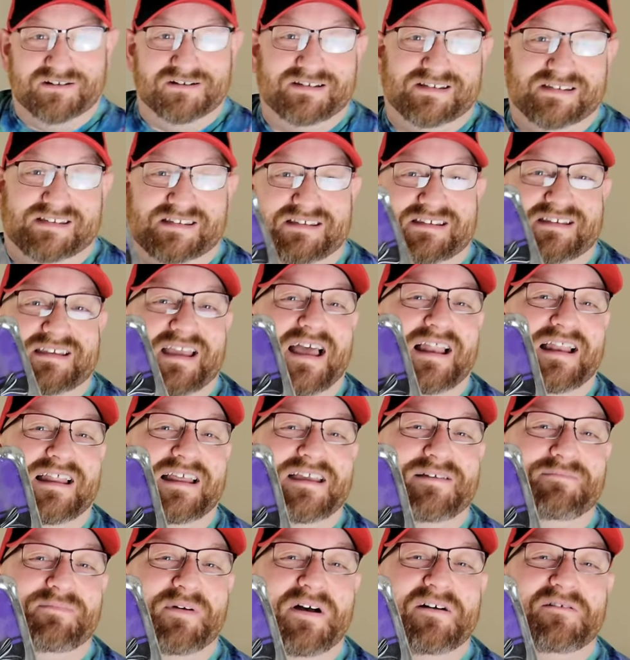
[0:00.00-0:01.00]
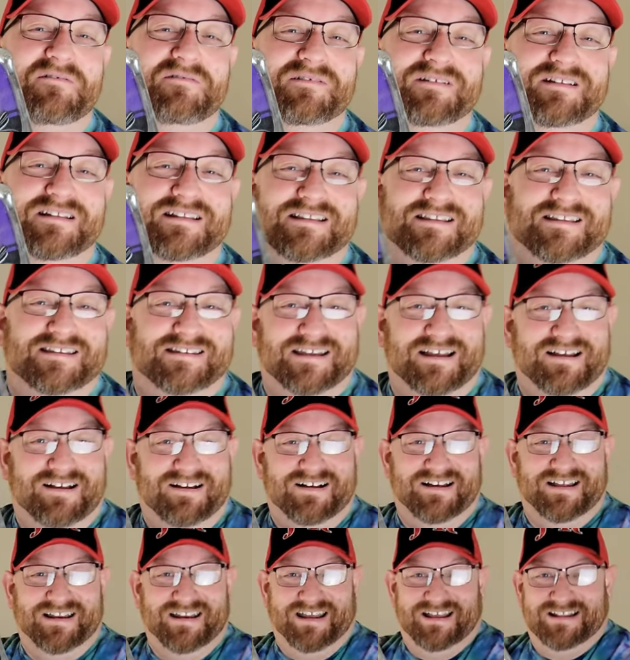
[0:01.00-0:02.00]
Skelly Bones
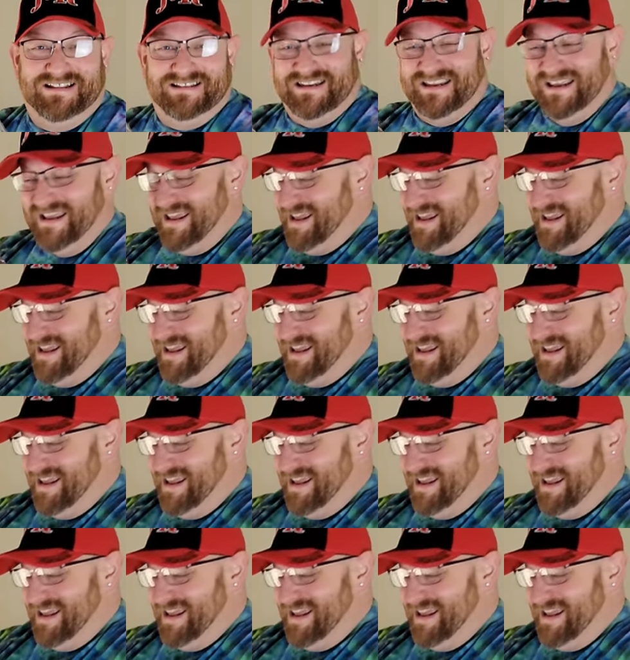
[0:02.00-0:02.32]
on it.